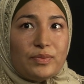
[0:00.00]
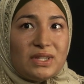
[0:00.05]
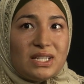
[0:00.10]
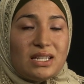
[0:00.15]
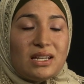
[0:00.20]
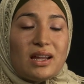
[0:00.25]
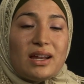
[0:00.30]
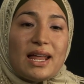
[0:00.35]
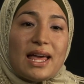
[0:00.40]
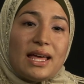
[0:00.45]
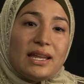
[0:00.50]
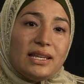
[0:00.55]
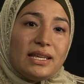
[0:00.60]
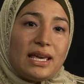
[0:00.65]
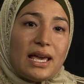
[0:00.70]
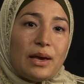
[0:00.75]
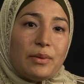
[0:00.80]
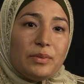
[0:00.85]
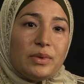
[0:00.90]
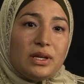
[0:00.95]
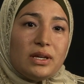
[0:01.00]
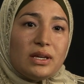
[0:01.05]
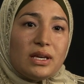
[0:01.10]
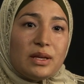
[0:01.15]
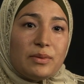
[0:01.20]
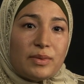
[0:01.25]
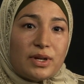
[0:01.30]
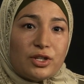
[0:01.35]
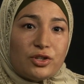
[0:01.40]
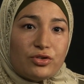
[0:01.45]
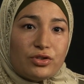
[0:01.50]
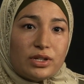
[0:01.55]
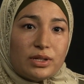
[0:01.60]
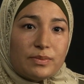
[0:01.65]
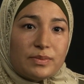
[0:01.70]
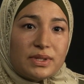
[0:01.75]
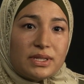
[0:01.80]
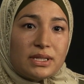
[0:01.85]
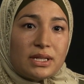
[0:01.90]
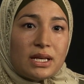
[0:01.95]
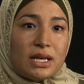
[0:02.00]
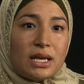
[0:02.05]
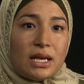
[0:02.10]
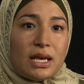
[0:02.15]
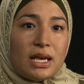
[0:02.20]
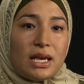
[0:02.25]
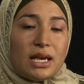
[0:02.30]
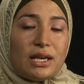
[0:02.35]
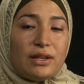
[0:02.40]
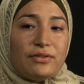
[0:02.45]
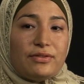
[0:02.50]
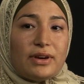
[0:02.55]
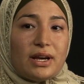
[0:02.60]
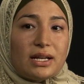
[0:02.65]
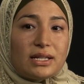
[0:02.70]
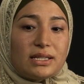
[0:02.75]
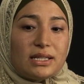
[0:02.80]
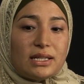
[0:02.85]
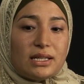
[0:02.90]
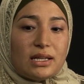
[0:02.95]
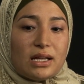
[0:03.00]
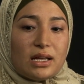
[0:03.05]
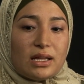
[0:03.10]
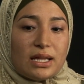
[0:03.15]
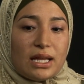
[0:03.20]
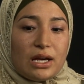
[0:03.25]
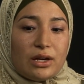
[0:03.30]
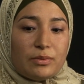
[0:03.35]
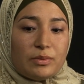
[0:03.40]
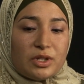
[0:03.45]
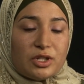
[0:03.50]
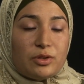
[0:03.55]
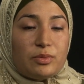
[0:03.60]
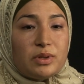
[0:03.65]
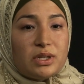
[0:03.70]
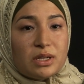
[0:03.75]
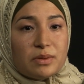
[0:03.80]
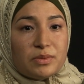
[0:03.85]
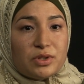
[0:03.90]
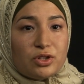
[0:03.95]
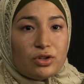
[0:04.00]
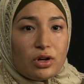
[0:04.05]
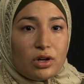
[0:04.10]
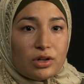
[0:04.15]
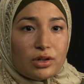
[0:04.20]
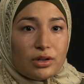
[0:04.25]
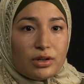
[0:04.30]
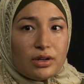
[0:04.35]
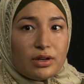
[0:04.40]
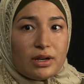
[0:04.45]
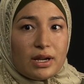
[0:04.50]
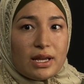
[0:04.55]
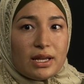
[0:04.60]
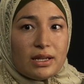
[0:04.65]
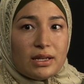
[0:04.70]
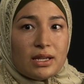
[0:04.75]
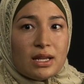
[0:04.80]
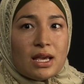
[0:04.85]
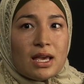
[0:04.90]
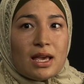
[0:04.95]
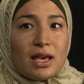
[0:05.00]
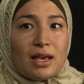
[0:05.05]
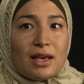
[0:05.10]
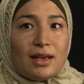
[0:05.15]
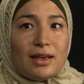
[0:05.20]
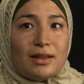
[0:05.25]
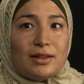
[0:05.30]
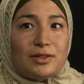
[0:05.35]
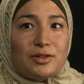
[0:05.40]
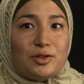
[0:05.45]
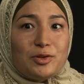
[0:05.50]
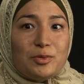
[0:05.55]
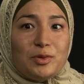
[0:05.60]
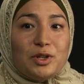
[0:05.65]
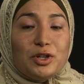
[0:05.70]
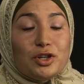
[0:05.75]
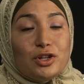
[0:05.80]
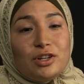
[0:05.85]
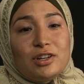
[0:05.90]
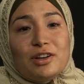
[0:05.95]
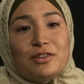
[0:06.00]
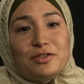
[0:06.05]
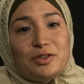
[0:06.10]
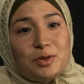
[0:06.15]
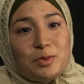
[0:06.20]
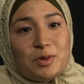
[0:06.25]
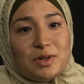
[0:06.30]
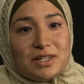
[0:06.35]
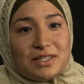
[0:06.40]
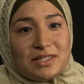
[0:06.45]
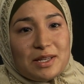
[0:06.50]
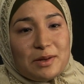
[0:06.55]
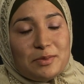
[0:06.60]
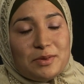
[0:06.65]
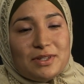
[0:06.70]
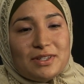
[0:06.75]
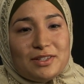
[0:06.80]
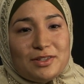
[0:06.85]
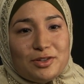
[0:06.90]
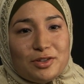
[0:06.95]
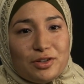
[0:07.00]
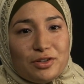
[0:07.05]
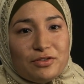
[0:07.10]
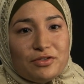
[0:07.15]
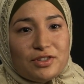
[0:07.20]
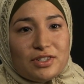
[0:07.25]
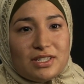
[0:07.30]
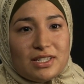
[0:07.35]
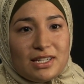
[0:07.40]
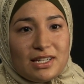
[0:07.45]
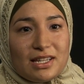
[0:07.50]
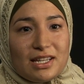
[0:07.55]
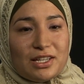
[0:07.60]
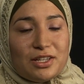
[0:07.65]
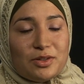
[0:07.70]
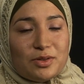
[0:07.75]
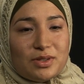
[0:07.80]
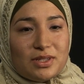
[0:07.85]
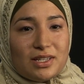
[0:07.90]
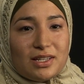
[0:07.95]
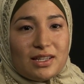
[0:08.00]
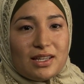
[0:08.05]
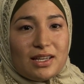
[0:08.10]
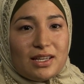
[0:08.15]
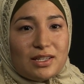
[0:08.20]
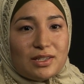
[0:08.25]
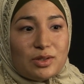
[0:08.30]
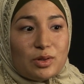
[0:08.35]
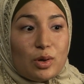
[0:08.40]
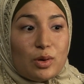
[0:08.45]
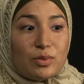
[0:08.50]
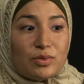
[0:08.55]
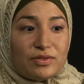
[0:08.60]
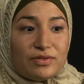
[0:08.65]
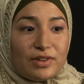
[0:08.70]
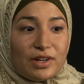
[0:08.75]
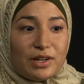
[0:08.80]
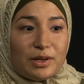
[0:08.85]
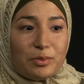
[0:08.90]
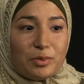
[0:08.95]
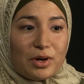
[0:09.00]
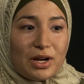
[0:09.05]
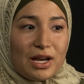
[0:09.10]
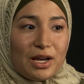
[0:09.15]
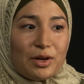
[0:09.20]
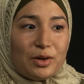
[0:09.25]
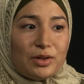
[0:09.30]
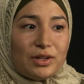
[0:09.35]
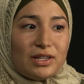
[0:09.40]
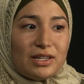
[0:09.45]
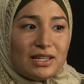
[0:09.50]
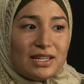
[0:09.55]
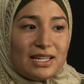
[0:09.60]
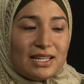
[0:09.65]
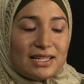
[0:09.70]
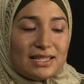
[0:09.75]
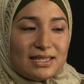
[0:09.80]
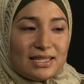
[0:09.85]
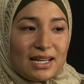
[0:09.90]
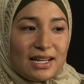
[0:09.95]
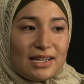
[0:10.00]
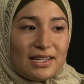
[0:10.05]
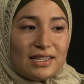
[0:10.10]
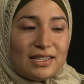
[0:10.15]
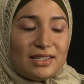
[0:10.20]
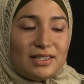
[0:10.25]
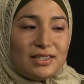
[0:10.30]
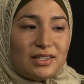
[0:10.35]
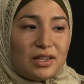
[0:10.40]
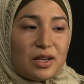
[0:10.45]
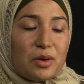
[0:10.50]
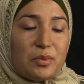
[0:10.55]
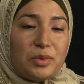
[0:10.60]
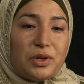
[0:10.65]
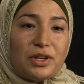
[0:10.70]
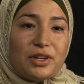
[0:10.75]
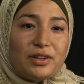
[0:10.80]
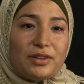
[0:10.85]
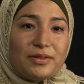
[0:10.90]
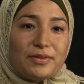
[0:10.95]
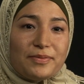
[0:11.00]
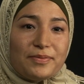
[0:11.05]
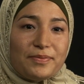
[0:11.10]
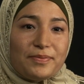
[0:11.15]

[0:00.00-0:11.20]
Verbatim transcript: did not handicap me and my dreams. In fact, it allowed me to become stronger and to be good enough to be accepted to a university like UCLA. So I was very proud and excited to come here.